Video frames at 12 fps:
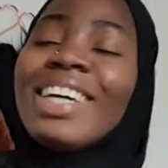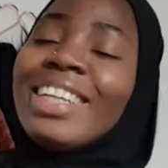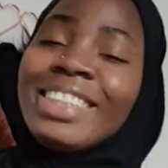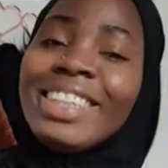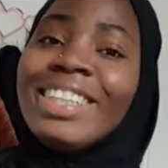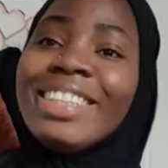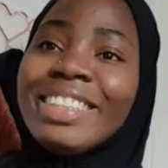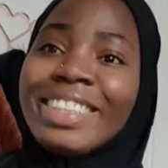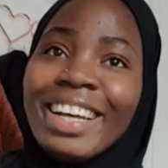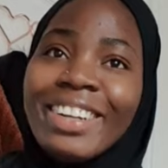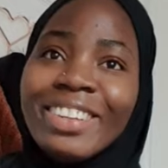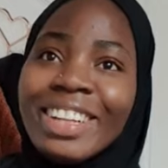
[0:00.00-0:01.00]
There's
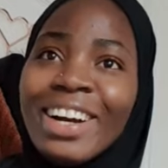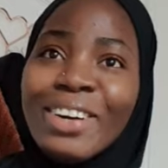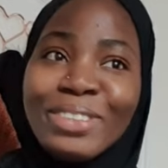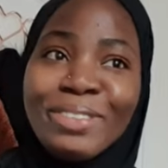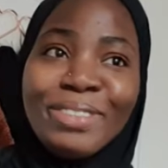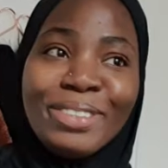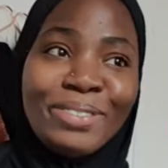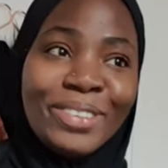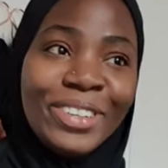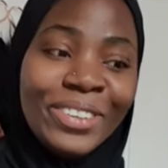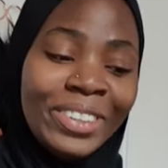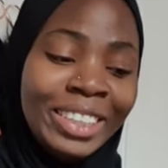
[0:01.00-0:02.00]
another outfit
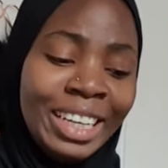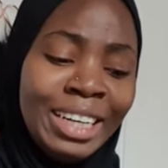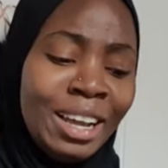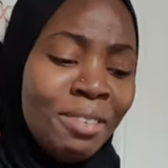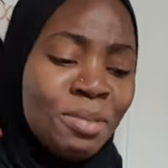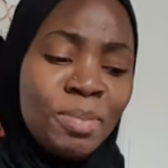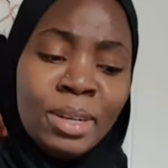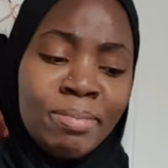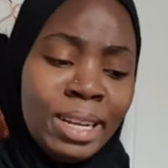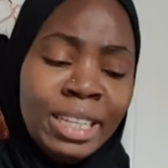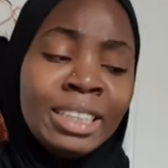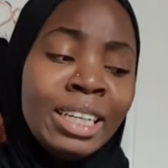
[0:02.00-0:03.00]
fully on that, and I have to pack
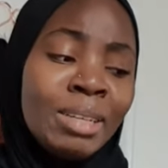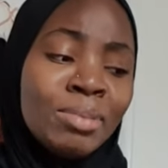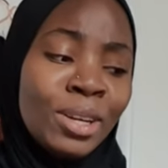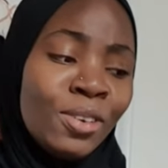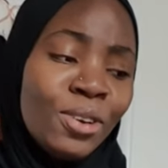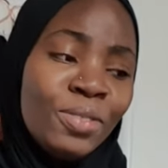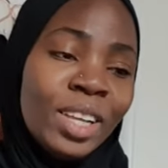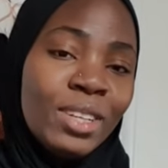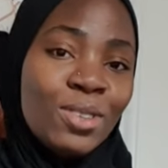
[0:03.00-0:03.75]
my hijabs and all of that.